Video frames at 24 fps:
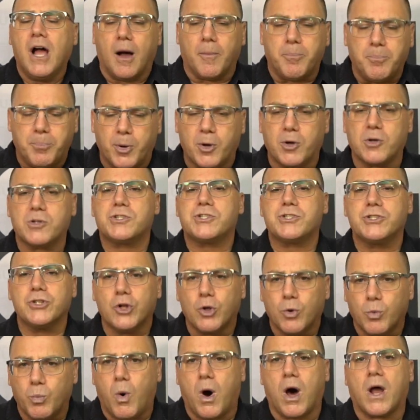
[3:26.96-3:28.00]
a
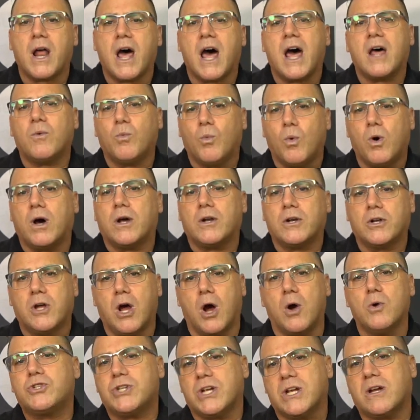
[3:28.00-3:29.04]
personal one-on-one
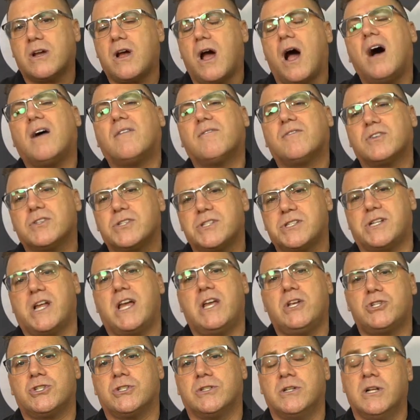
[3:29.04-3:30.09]
coaching
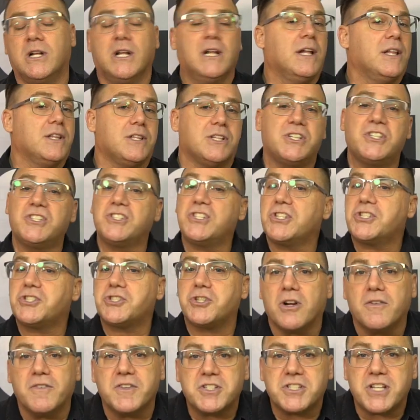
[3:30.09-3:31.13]
conversation. This is a
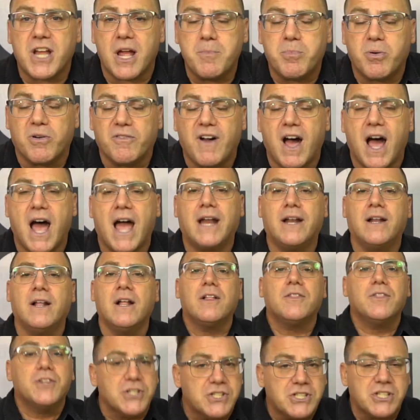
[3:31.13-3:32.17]
service I provide.
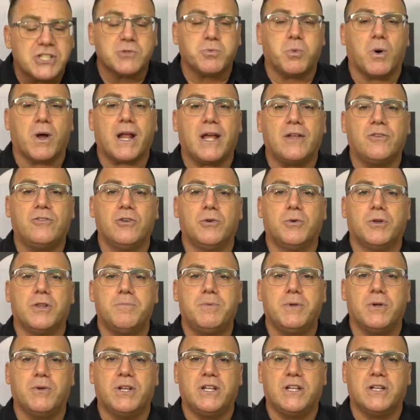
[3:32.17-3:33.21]
This is what I do in the
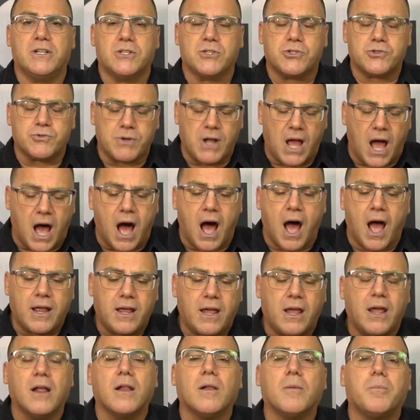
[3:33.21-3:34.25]
beauty industry. I
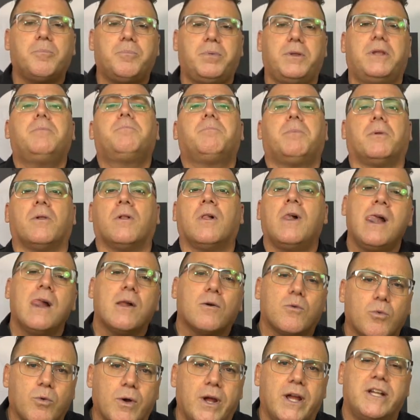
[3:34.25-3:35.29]
help people
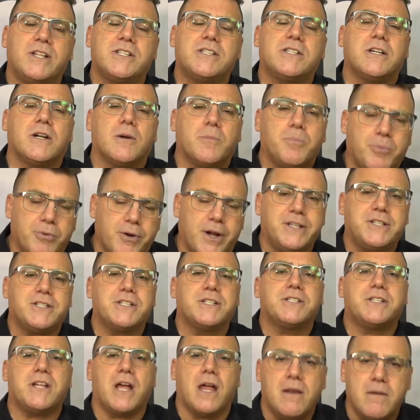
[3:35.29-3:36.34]
raise their
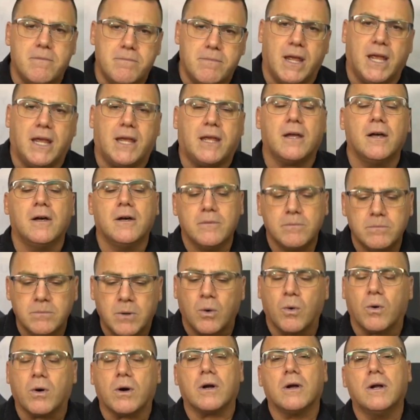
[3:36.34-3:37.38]
prices and make
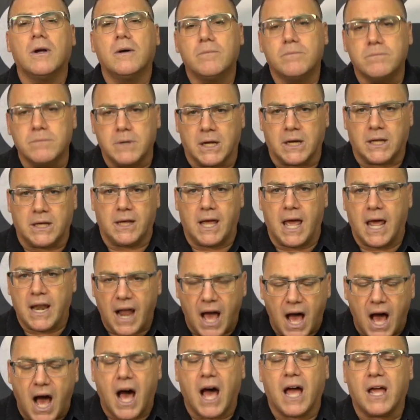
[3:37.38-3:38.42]
more money, and
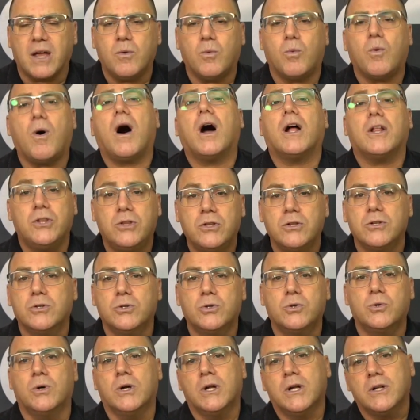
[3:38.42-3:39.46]
I want
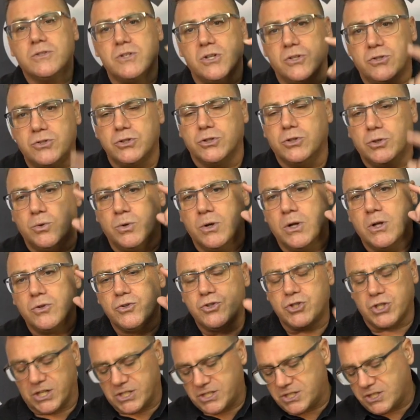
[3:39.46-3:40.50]
you to do
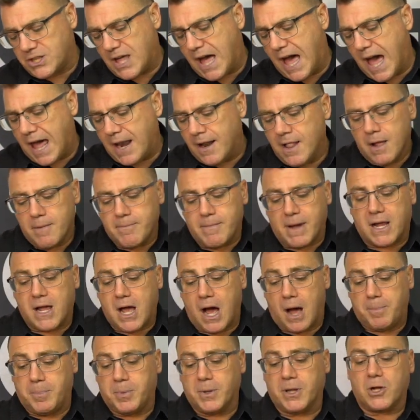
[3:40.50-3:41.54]
just that. My
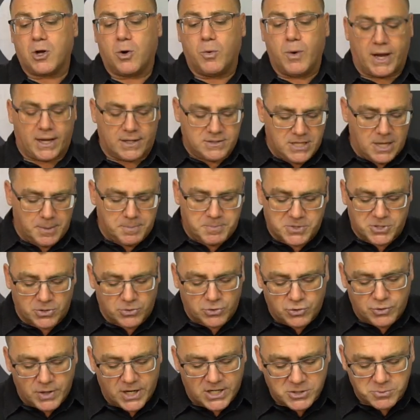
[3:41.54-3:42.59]
couple of quick tips or
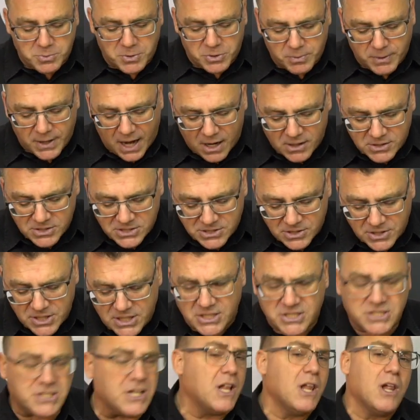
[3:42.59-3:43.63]
tricks with regards to
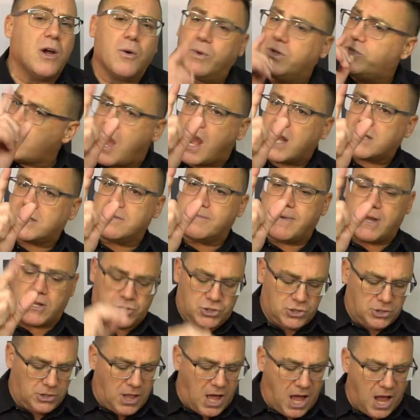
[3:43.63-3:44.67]
this, we talked about
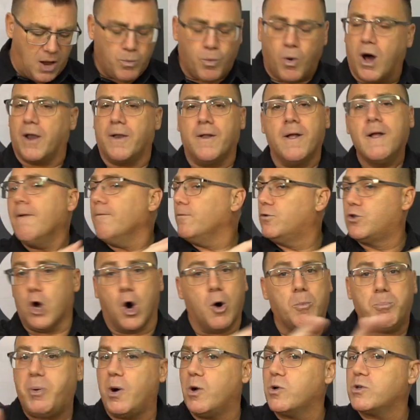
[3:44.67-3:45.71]
July 1.
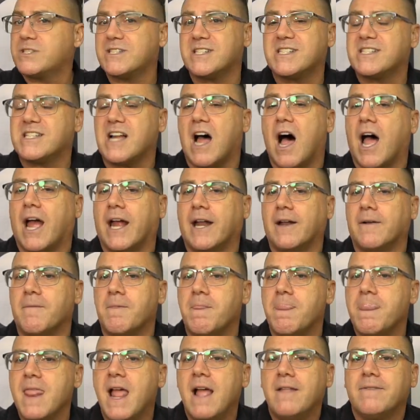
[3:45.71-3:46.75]
Don't post a sign.
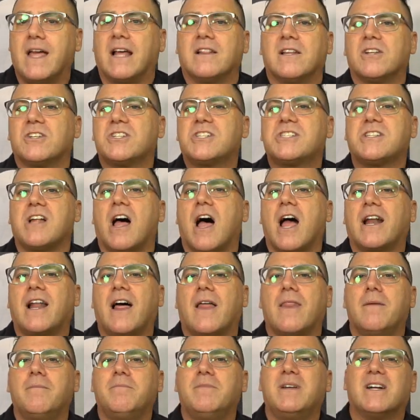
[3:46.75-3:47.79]
That little sign on
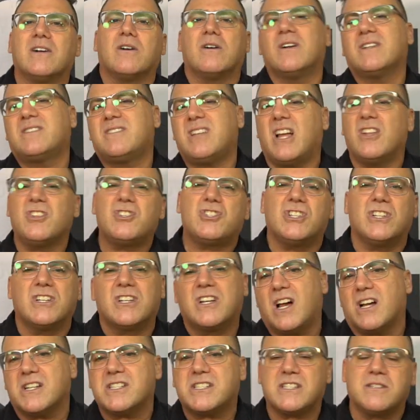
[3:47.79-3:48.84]
the mirror, attention
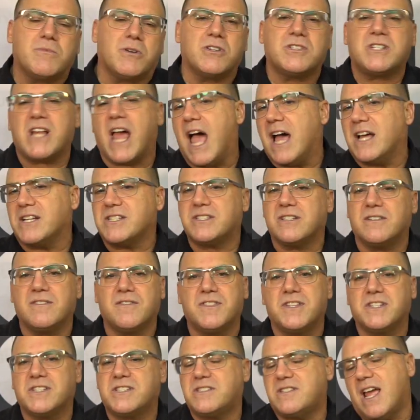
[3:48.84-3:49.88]
customers, as of
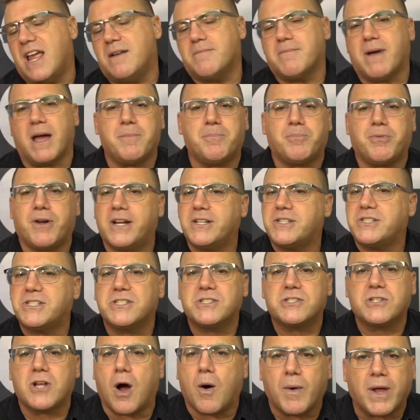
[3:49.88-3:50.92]
this date, my price is
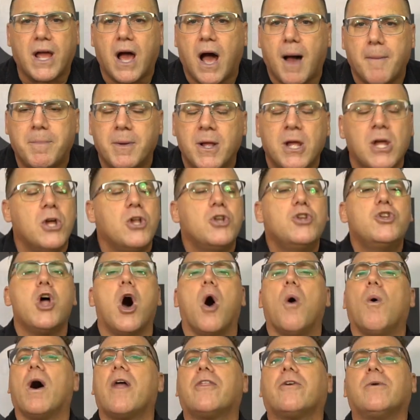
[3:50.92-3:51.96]
going up.
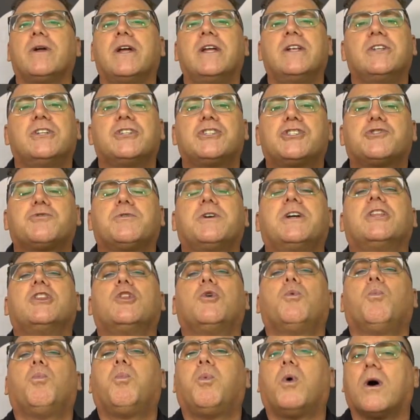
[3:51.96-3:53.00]
No other industry in the
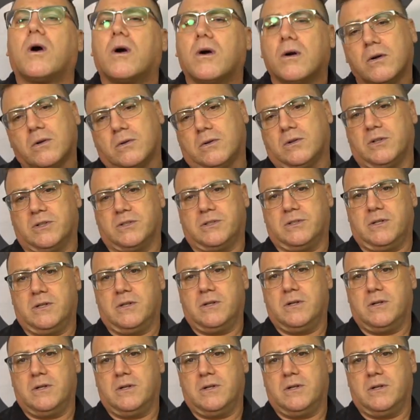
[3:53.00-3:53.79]
world